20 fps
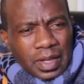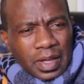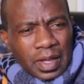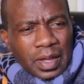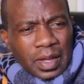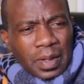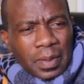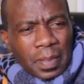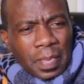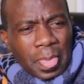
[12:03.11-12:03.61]

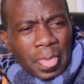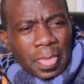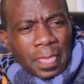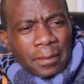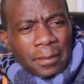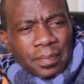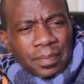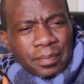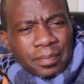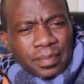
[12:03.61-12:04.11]

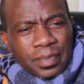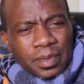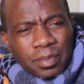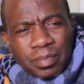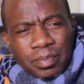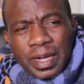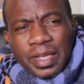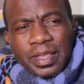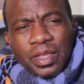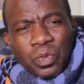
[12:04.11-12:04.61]

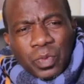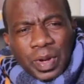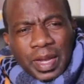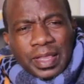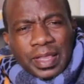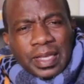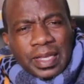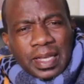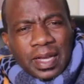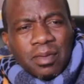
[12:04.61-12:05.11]
By the
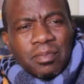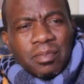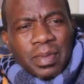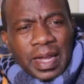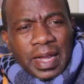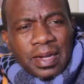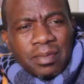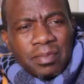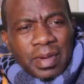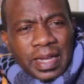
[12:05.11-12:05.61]
way, the young
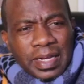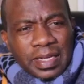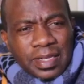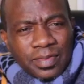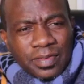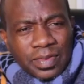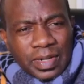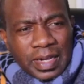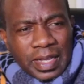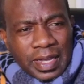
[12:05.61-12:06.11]
man might
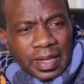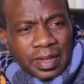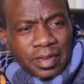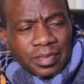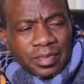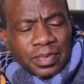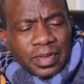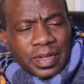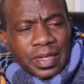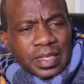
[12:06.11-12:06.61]
even
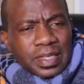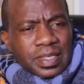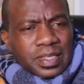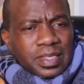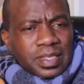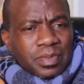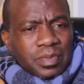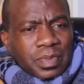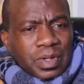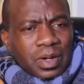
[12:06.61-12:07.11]
have
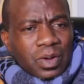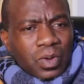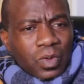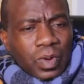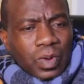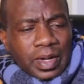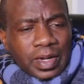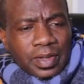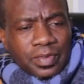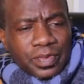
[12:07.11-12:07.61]

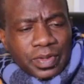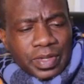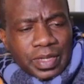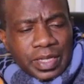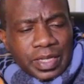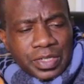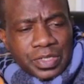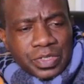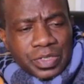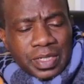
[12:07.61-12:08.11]
similar
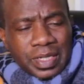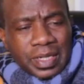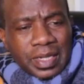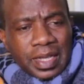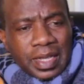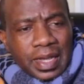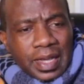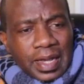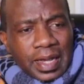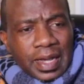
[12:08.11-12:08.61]

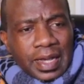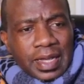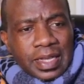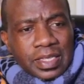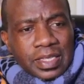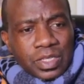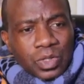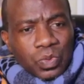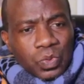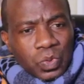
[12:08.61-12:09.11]
qualification
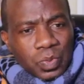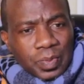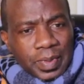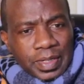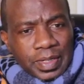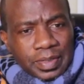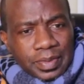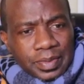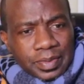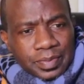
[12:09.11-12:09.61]
as a
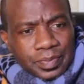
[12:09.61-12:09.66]
woman.